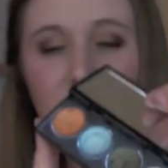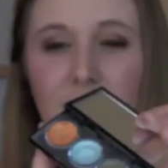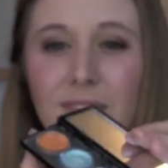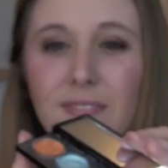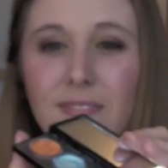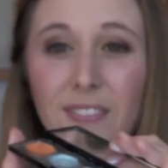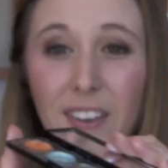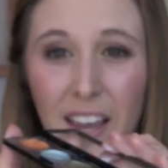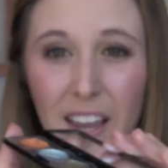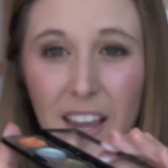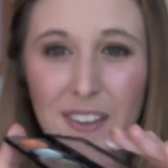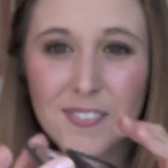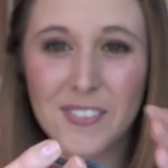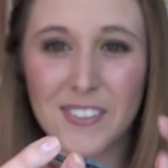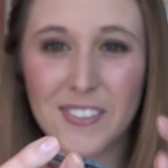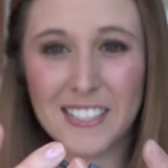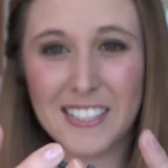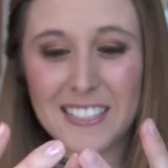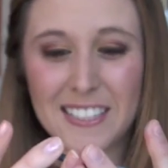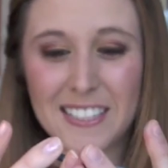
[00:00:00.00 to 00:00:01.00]

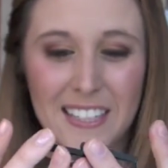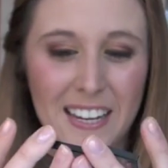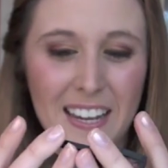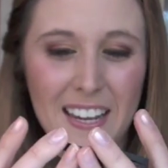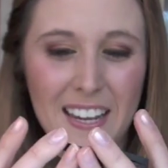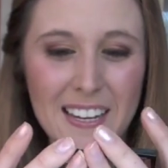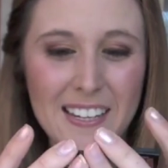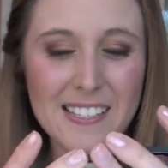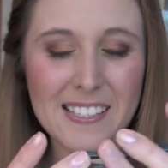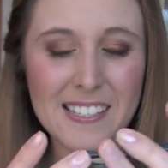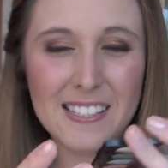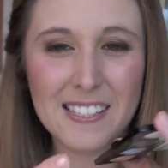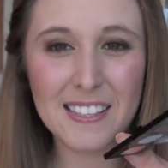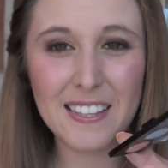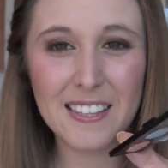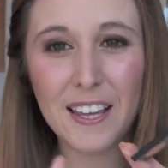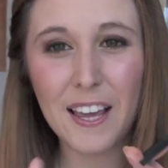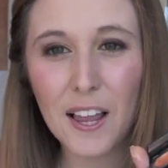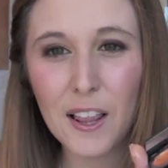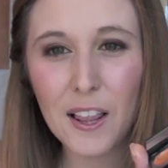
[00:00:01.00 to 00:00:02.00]
favorite is
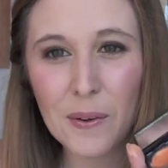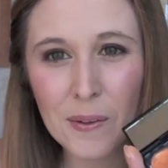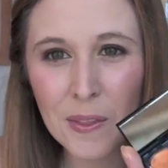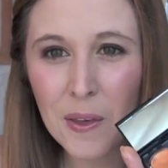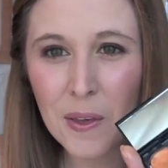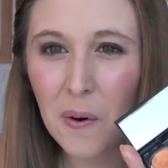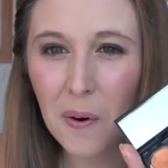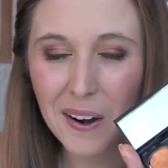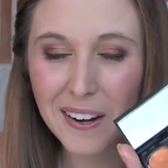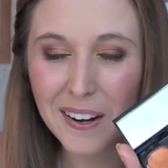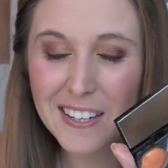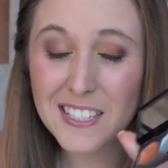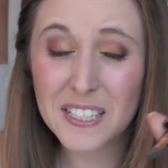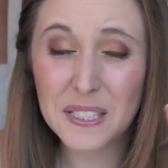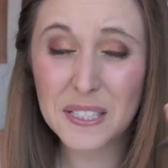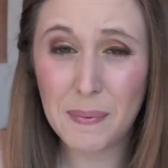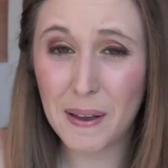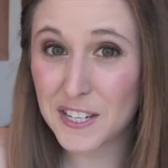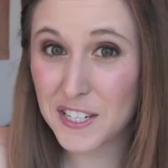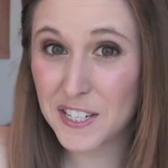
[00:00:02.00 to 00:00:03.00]
the yellow and the orange,
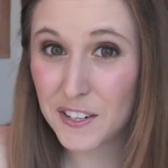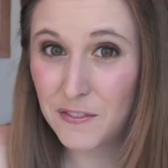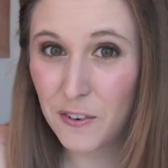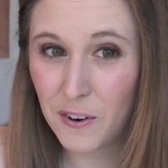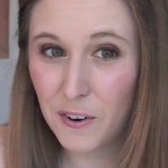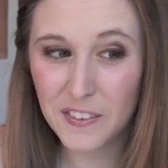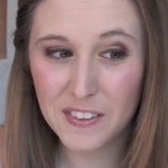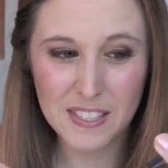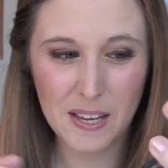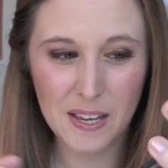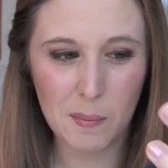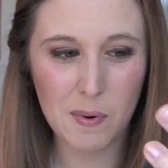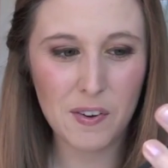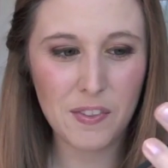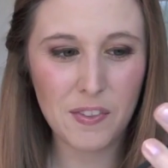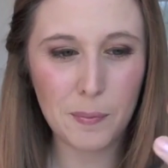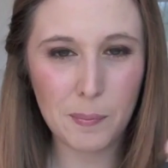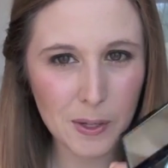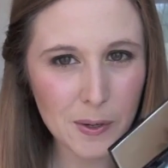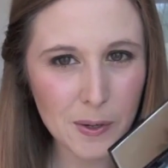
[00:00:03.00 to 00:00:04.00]
especially for the summer.
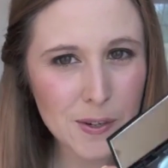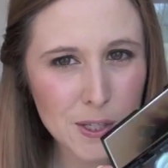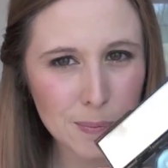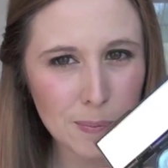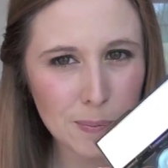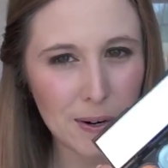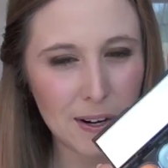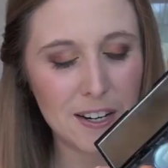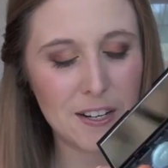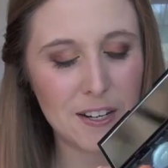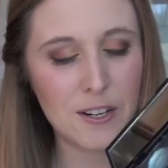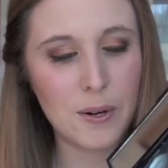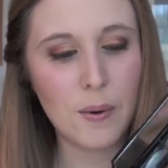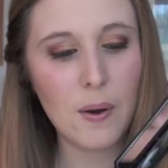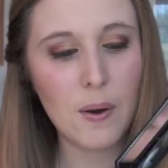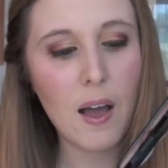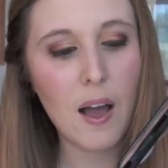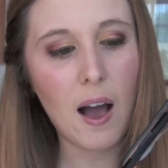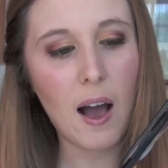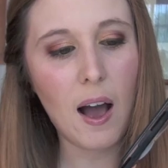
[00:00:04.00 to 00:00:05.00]
The blue is pretty too.
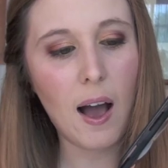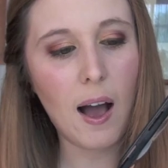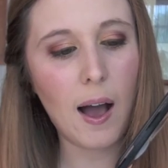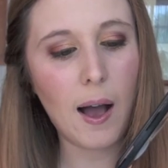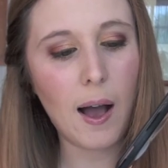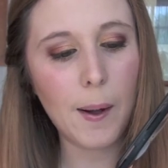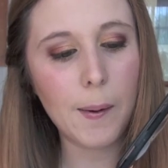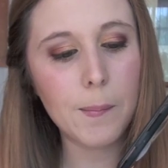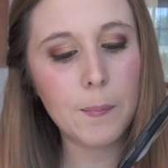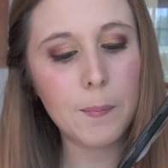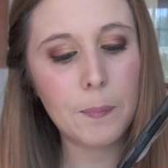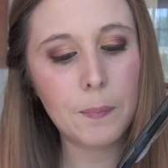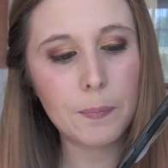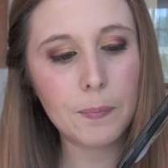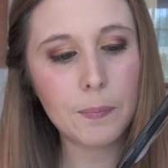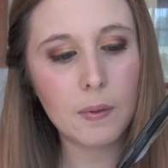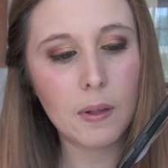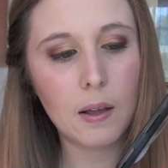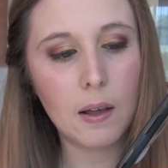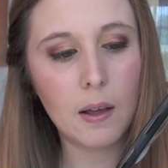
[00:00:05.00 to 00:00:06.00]
I'm
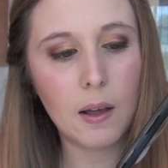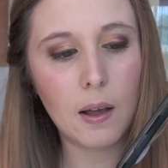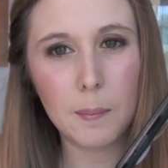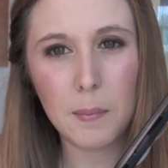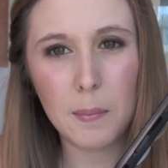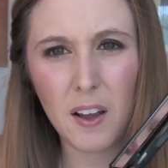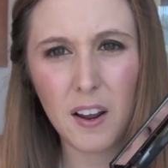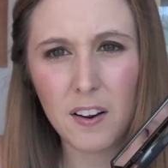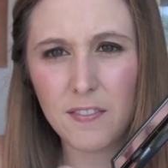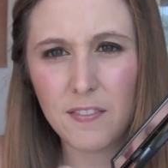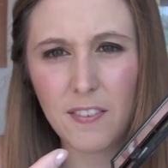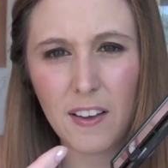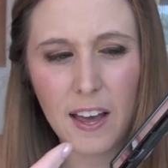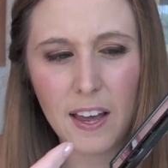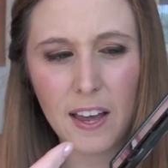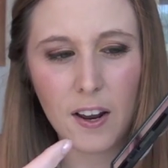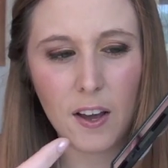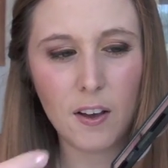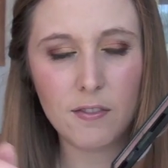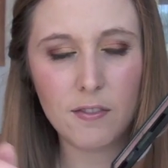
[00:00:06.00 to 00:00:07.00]
not a
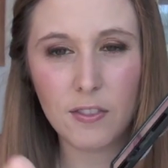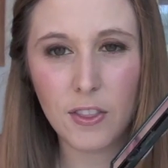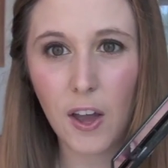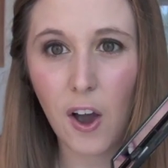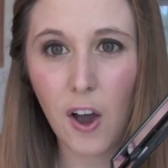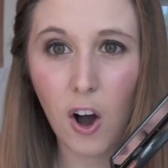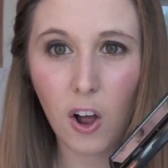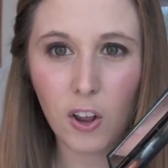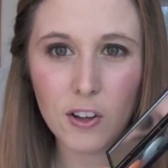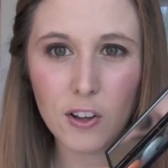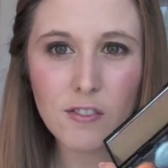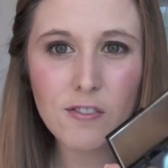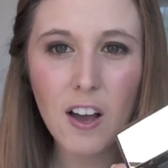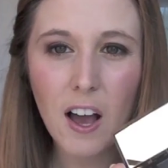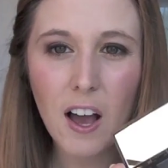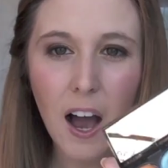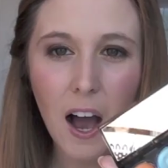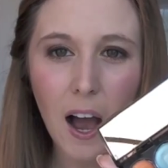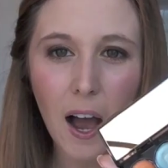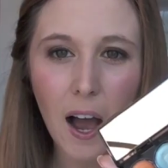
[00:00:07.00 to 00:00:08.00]
fan of the olive.
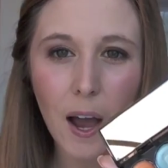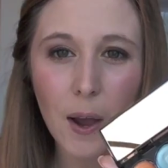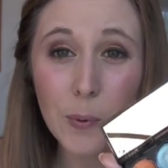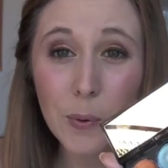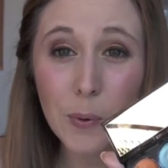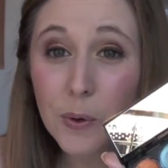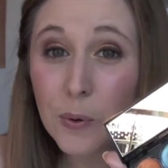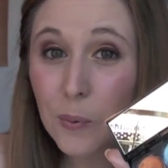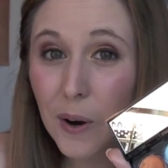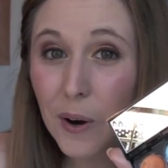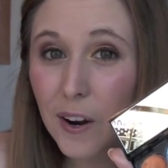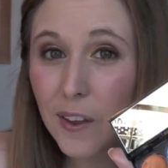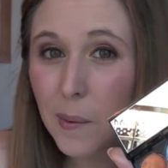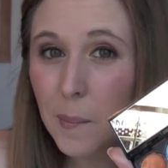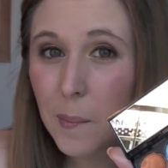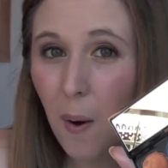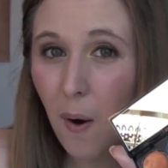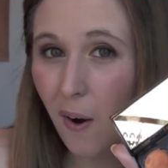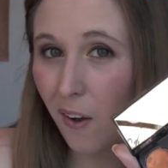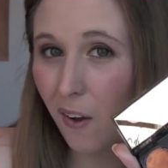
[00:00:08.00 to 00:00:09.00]
I wouldn't wear
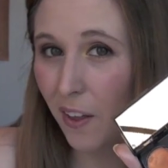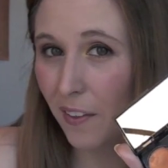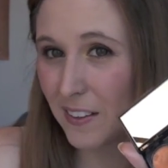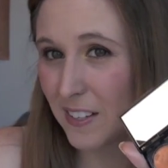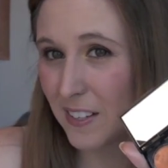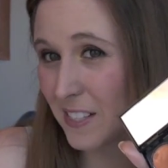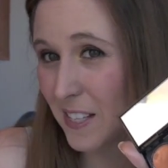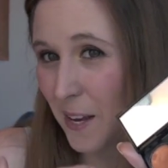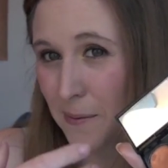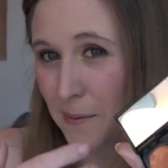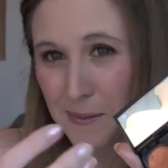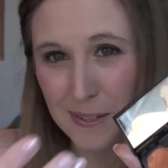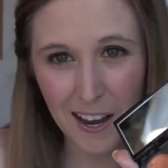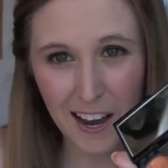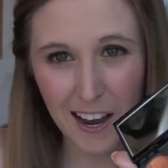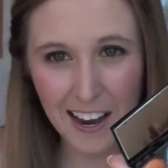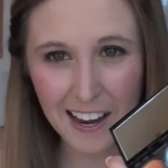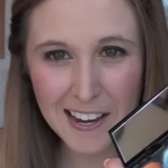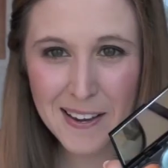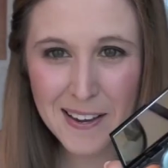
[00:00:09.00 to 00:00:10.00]
them all at the same
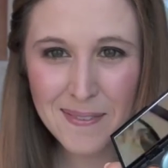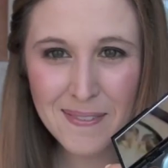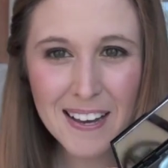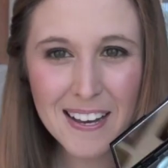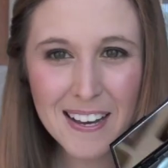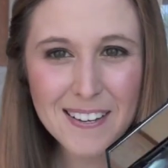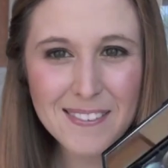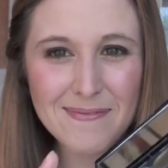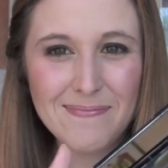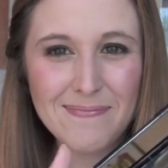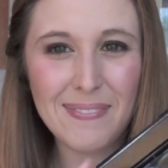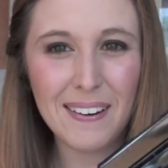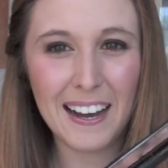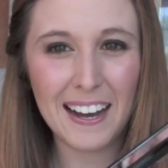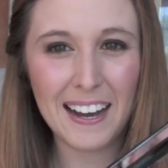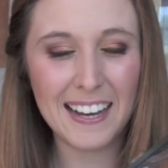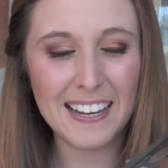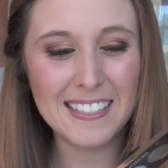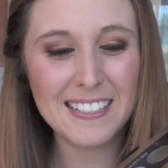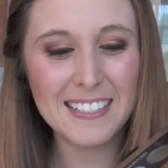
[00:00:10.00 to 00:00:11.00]
time,
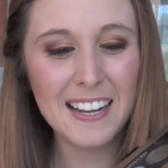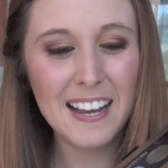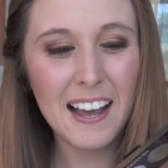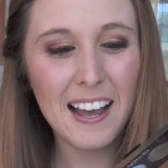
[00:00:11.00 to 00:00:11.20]
but